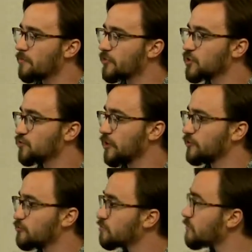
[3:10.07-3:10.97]
This run
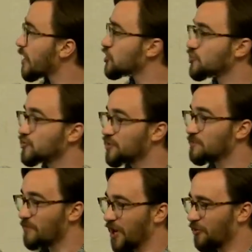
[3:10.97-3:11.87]
loop manages the
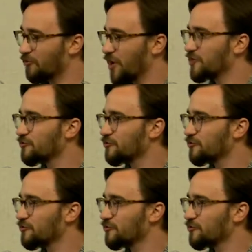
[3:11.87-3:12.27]
main thread,